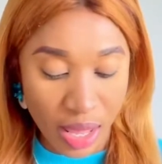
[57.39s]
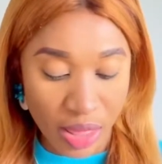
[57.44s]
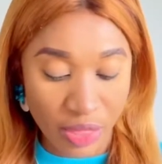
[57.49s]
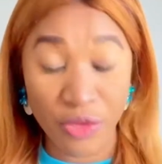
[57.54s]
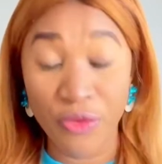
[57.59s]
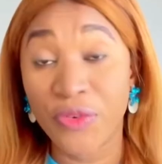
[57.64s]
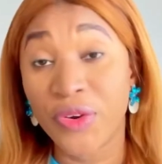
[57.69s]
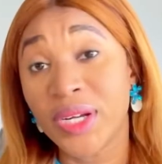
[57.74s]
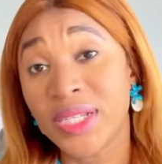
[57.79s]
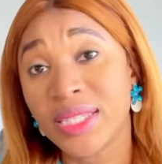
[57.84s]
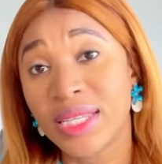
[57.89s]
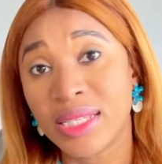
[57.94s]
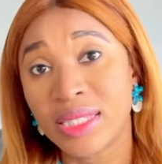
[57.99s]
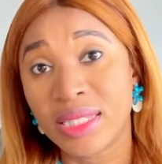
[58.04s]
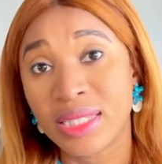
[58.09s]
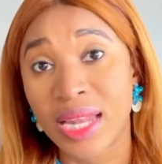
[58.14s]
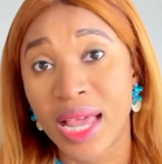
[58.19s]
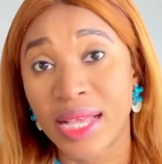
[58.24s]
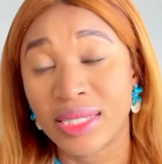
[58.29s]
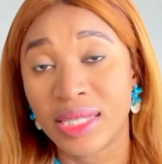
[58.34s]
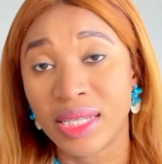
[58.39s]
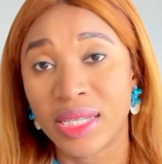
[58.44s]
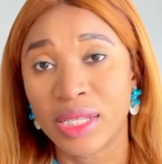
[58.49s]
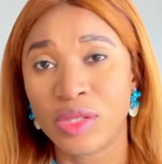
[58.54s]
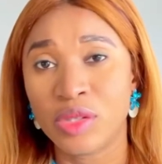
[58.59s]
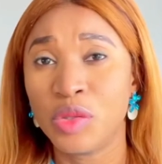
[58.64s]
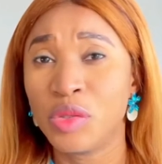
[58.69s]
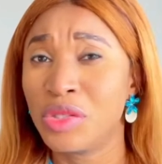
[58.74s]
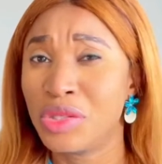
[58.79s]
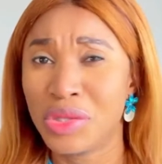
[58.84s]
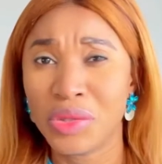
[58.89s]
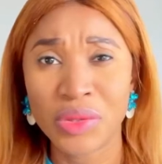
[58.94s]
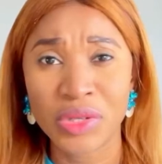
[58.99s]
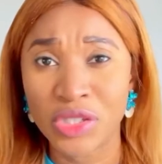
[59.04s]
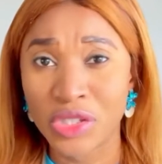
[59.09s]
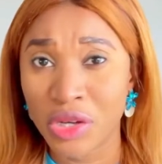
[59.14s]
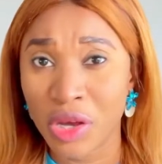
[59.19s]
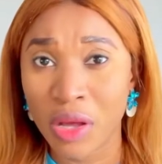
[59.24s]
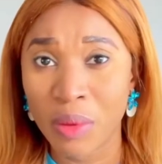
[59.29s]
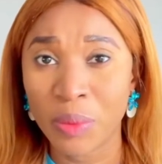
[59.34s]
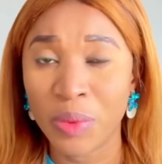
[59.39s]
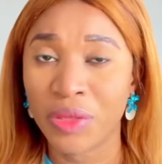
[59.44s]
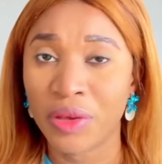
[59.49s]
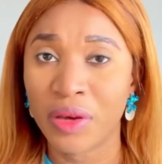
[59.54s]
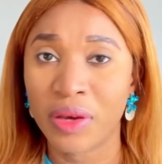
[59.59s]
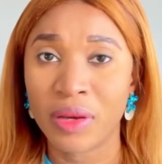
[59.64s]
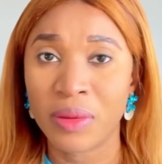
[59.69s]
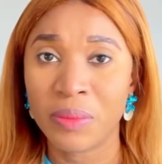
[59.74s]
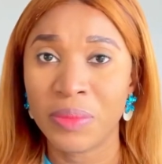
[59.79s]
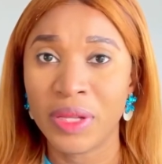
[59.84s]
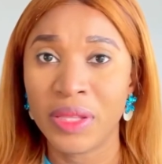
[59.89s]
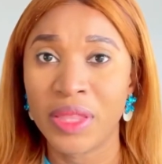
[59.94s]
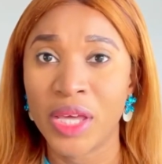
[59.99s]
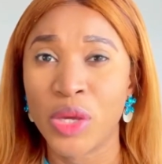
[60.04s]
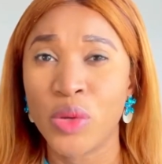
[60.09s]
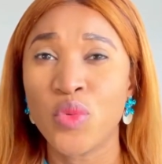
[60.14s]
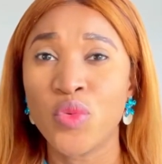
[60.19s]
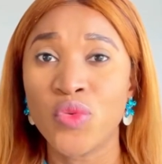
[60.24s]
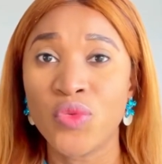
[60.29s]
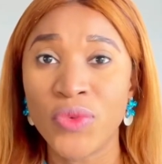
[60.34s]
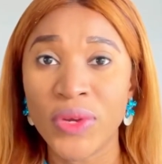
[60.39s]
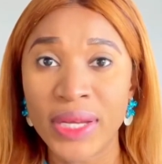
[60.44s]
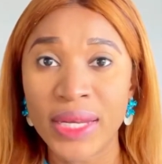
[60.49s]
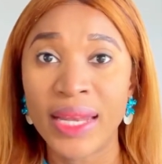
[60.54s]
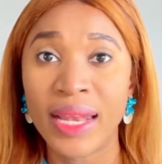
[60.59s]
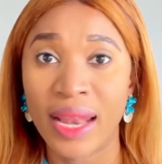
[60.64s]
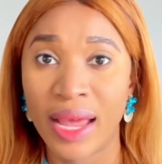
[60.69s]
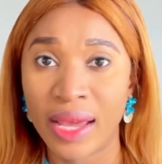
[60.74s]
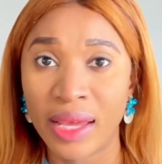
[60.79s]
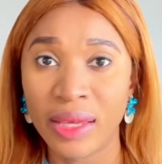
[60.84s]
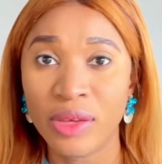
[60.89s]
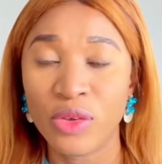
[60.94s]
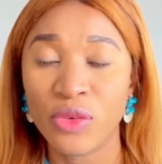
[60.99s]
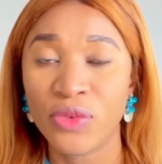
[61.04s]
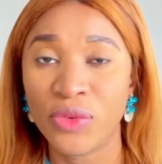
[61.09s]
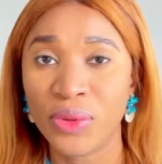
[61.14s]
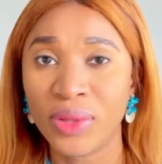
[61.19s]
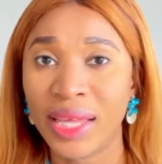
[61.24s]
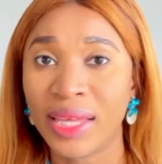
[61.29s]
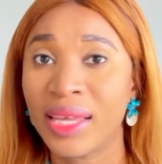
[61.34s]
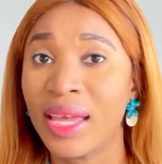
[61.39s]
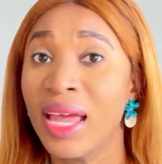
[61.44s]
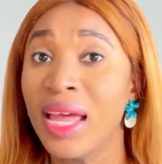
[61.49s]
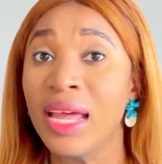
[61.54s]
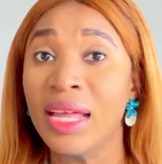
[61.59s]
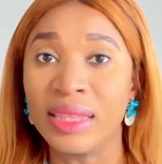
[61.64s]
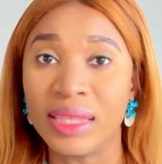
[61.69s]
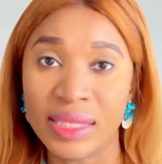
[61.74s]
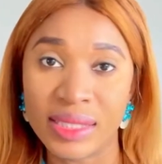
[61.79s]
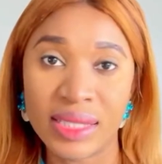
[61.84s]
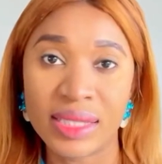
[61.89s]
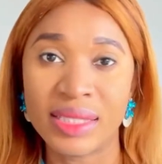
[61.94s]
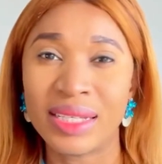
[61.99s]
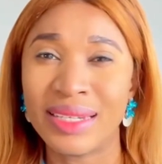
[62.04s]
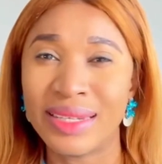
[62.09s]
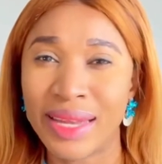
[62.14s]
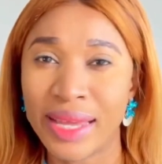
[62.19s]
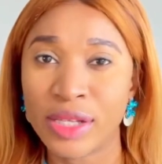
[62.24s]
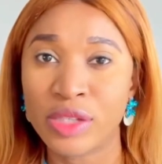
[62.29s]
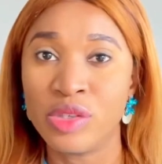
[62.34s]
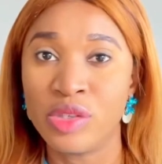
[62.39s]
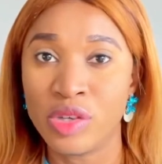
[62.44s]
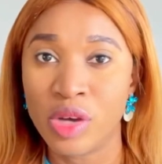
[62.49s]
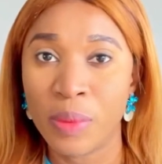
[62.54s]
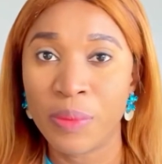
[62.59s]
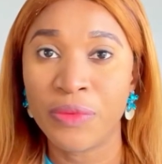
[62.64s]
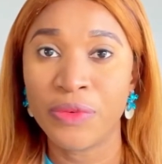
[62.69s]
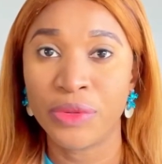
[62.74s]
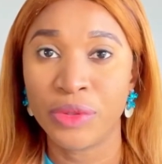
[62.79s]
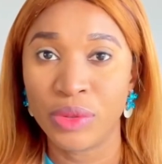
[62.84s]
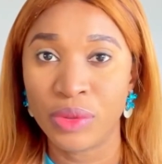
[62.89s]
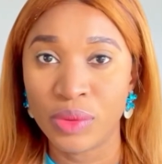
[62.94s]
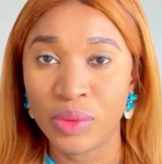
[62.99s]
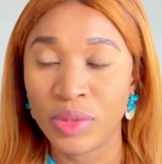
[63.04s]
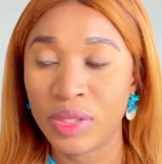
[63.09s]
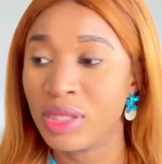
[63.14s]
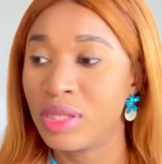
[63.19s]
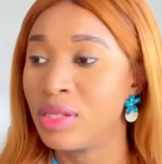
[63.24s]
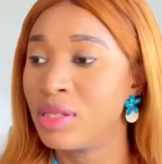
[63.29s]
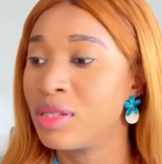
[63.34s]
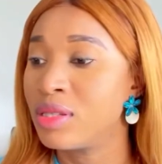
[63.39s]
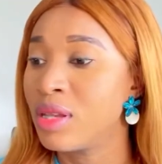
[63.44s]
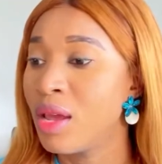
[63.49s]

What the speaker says: The first instance is you see a job with a company that you really like, you feel like this is the next job for you, this is